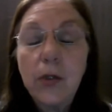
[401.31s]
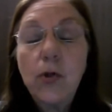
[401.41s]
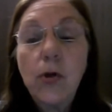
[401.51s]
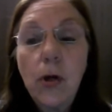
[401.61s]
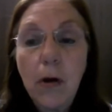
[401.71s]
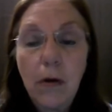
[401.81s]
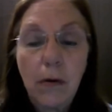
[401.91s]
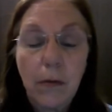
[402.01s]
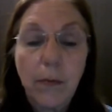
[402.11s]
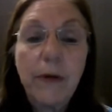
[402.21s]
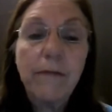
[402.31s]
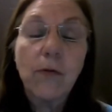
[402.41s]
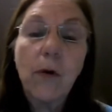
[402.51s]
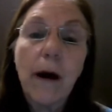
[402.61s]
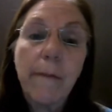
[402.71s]
too long
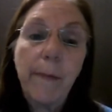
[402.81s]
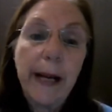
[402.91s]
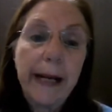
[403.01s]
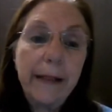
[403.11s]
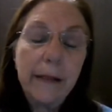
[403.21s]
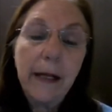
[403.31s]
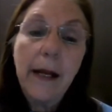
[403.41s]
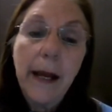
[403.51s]
before I planned,